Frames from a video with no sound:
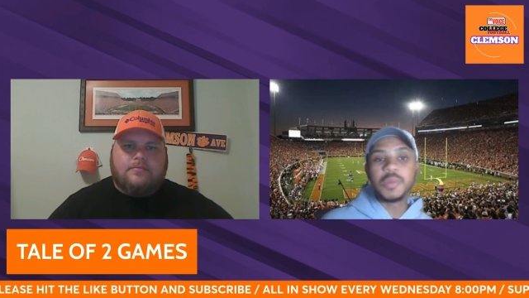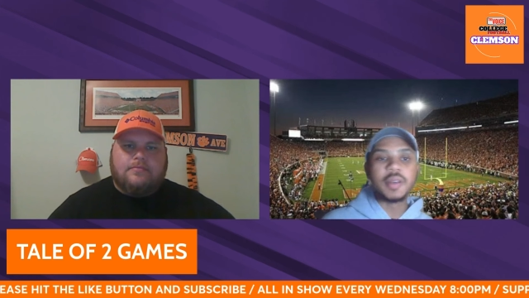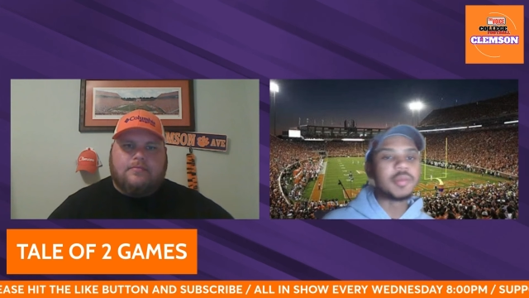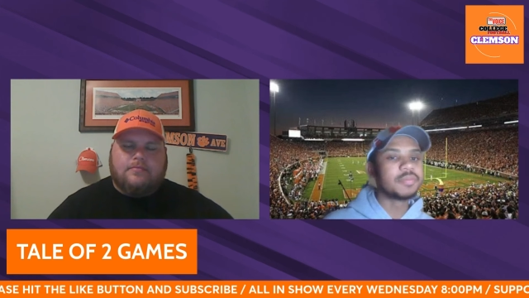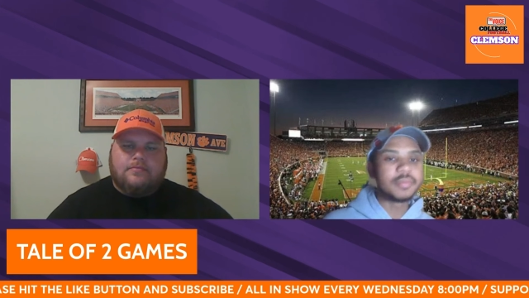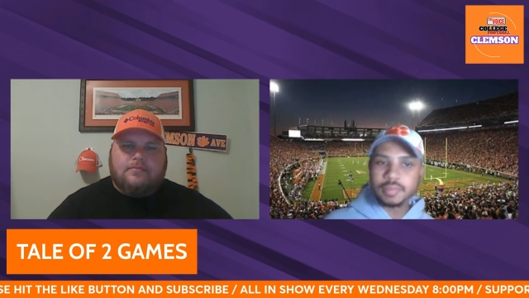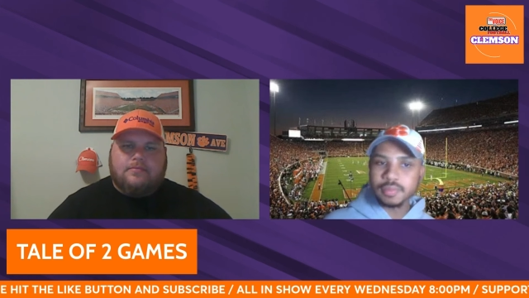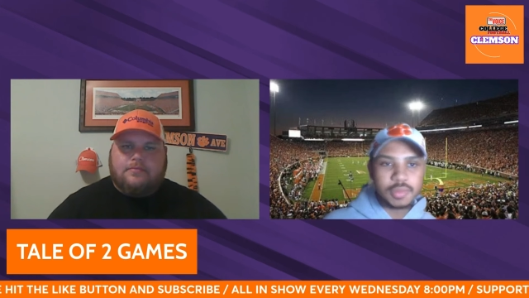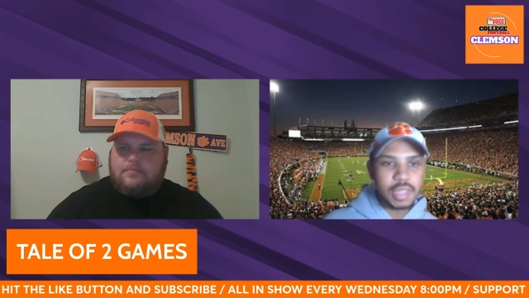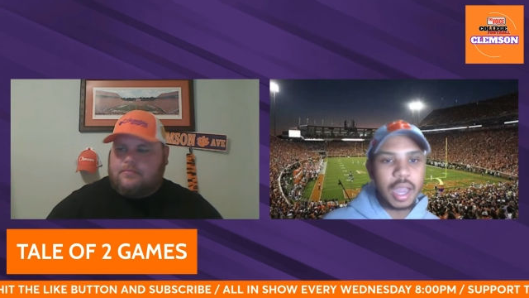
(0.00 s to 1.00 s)

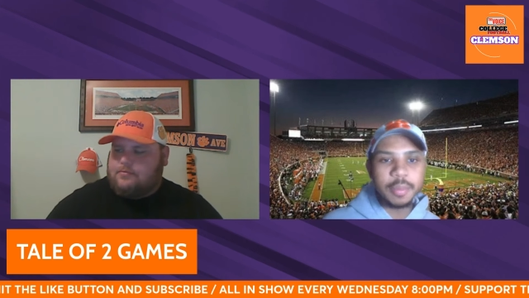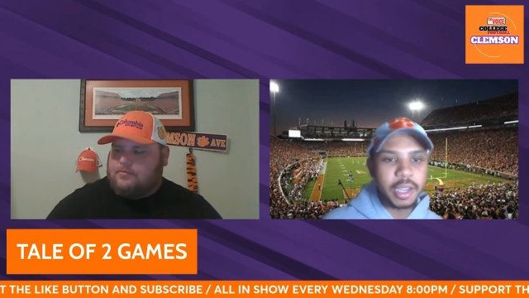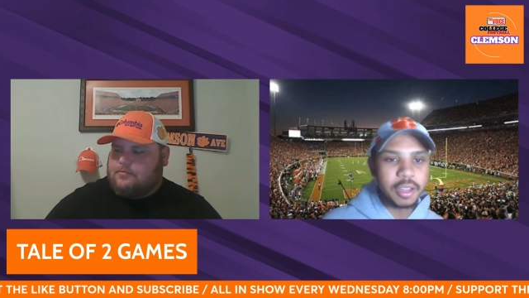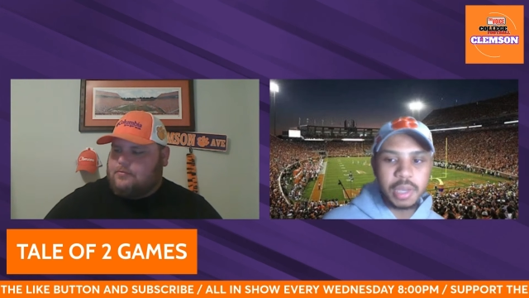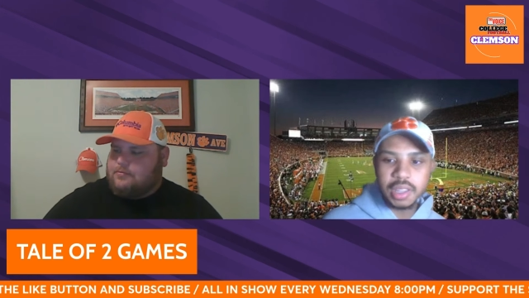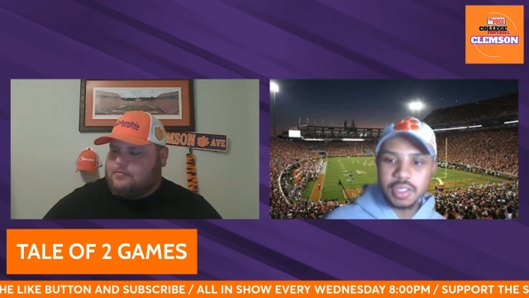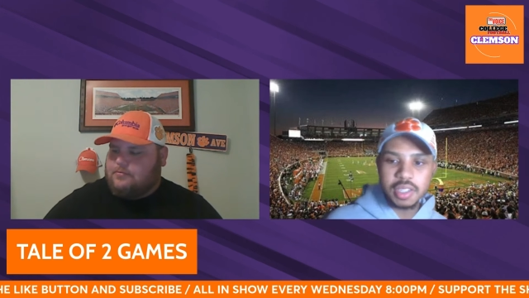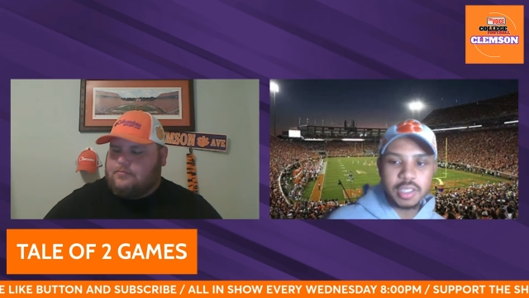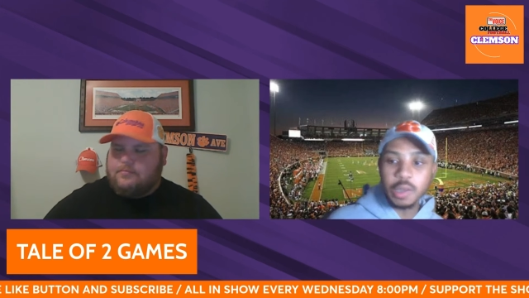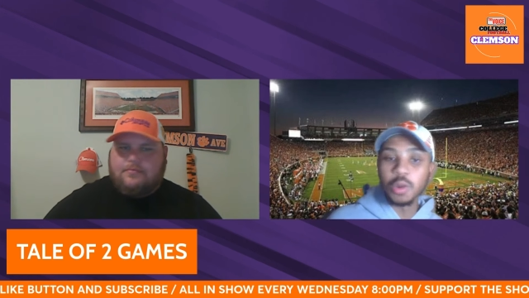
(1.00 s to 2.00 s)
Speaker 1: uh, I'm not going to make this an
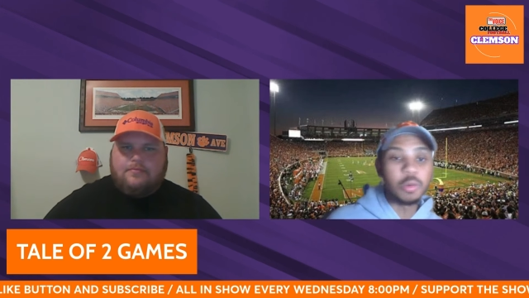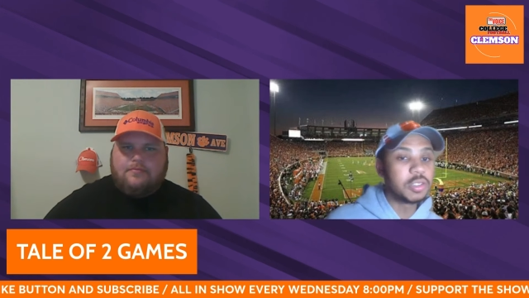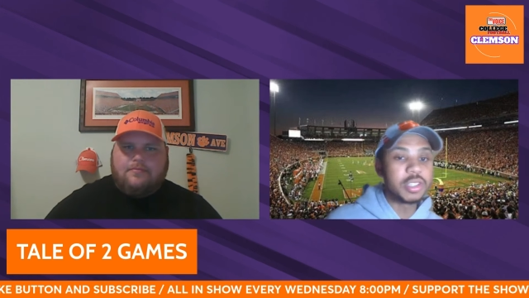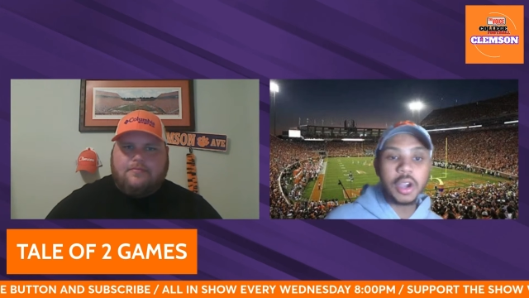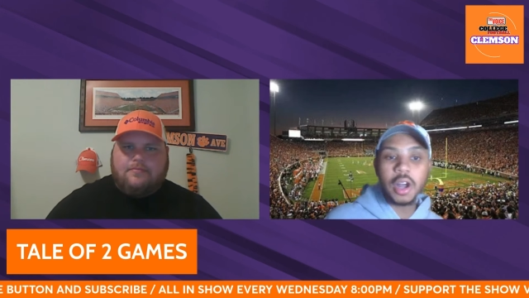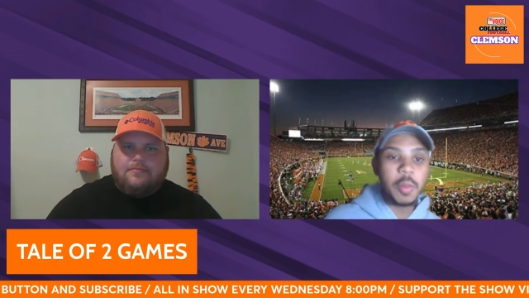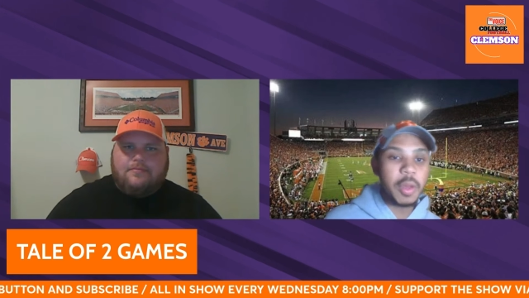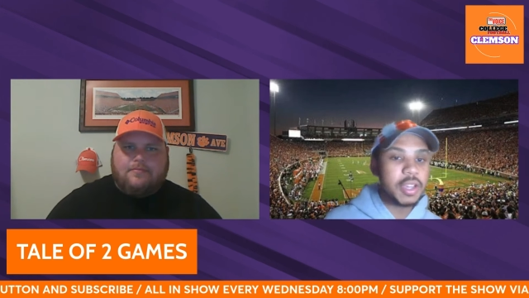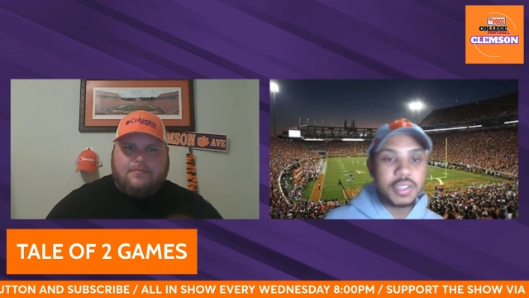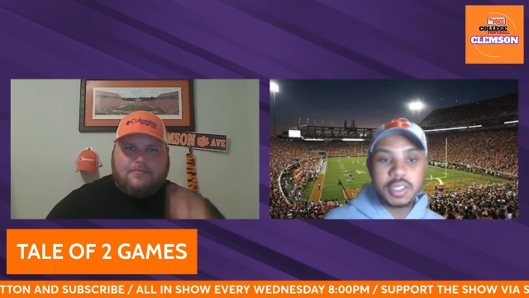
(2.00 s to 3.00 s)
N C. We'll, we'll talk all about
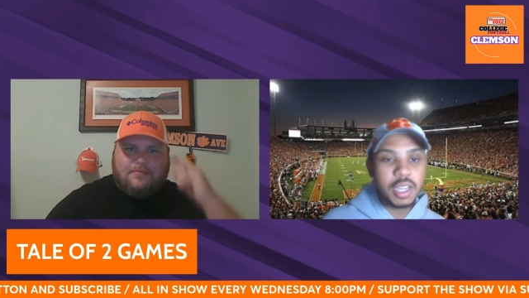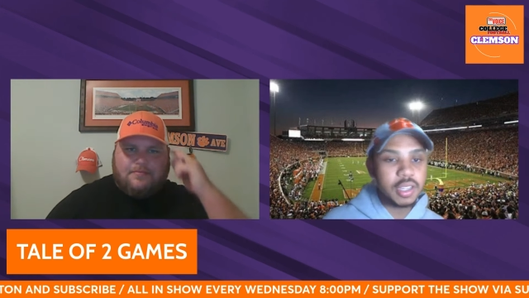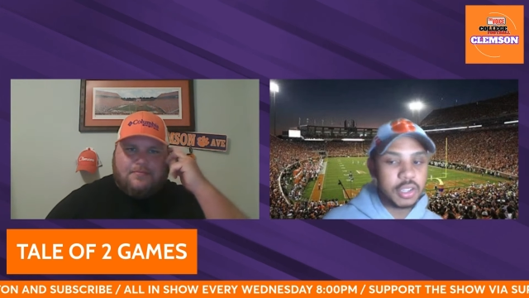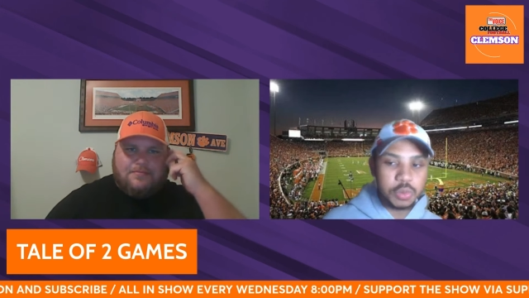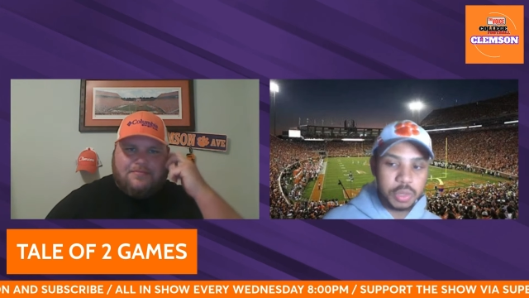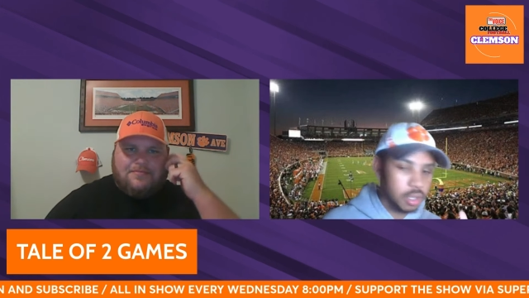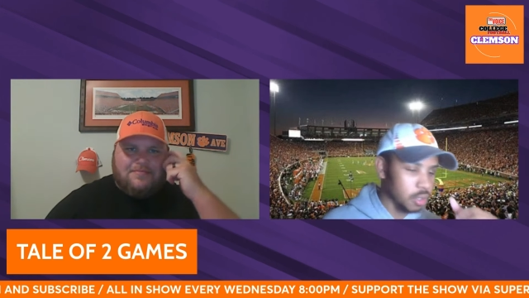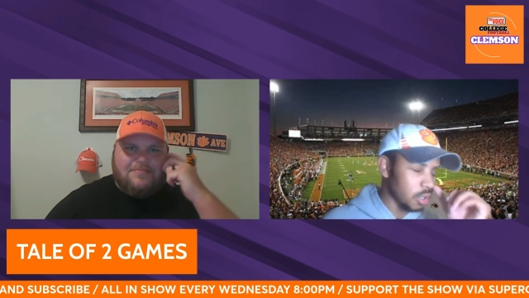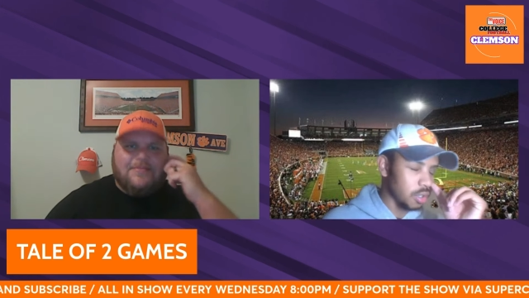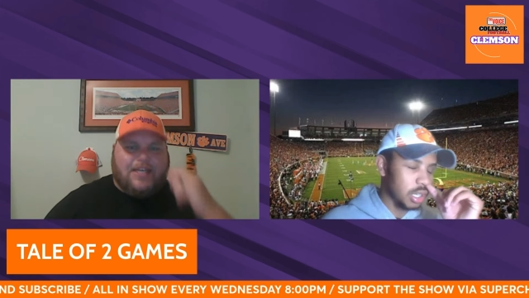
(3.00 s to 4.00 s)
N C State next week.
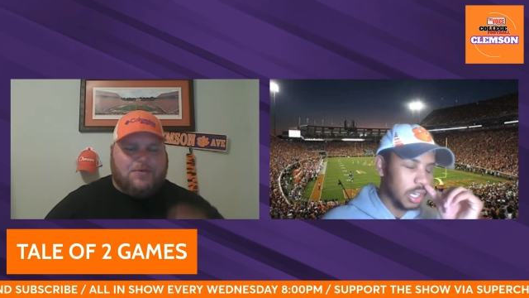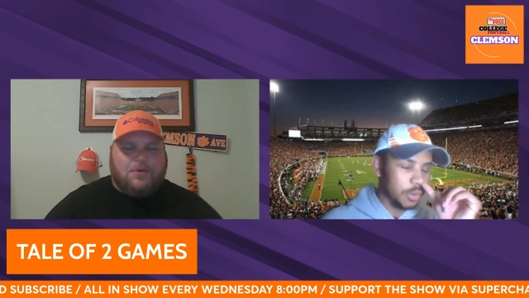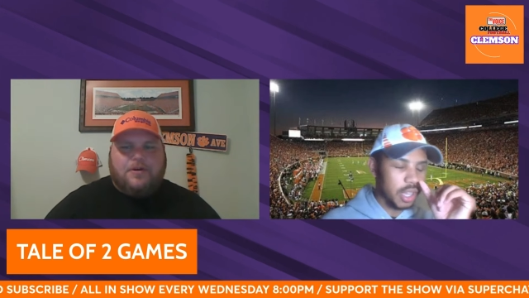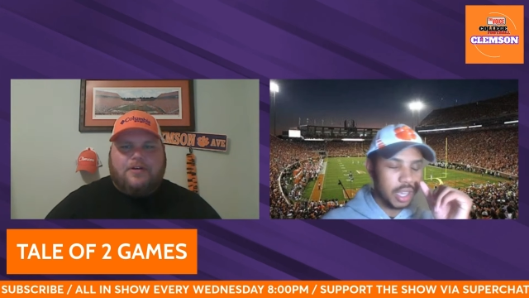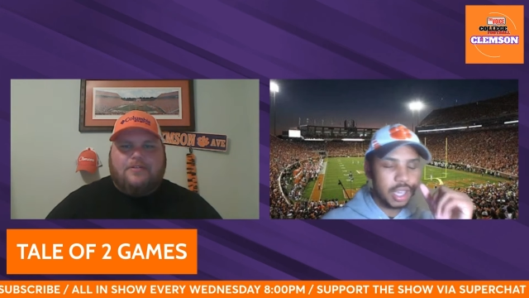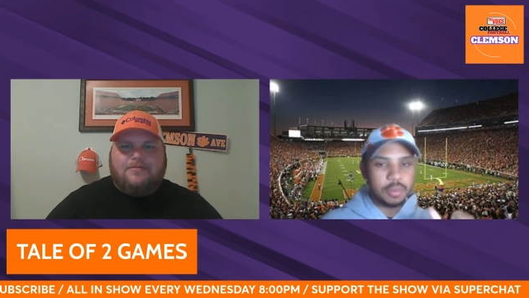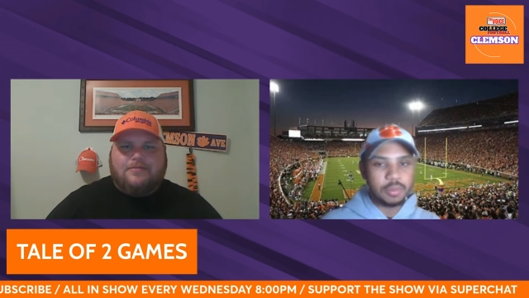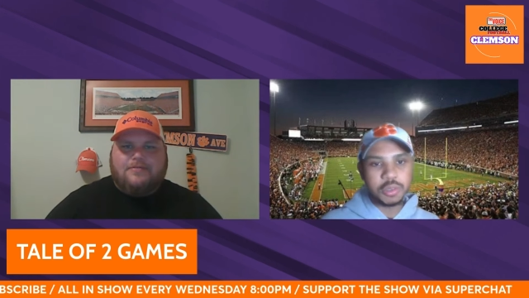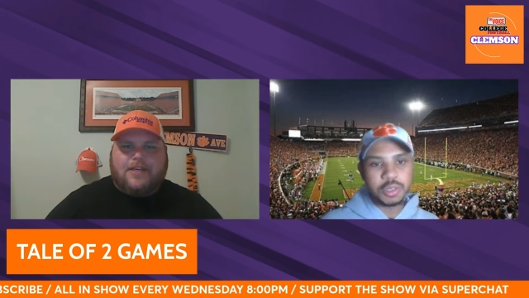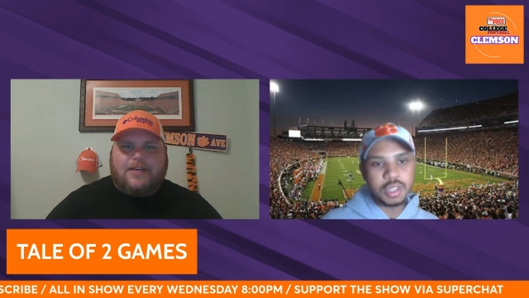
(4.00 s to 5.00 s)
Yes, um, we will. When that game
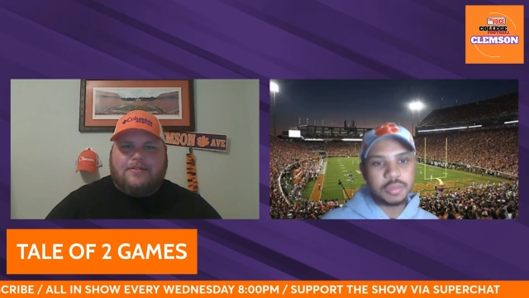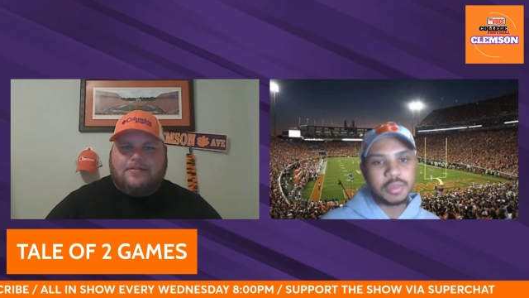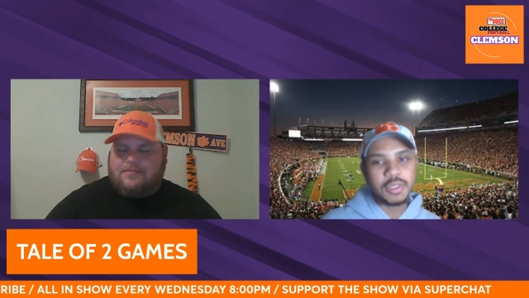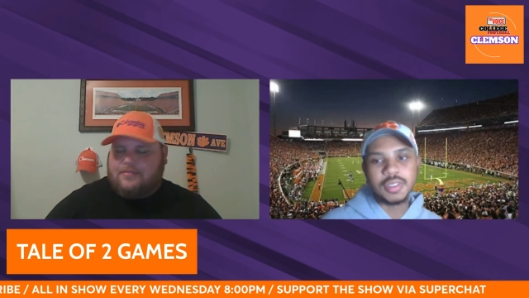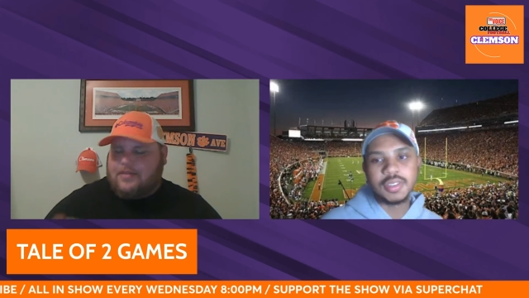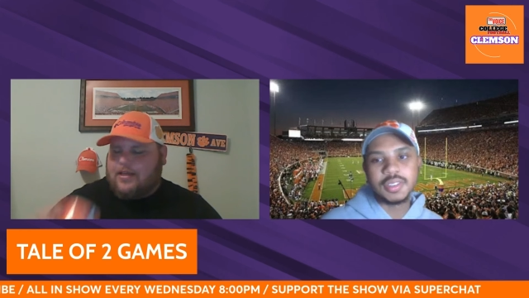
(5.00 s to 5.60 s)
rolls around, but yeah.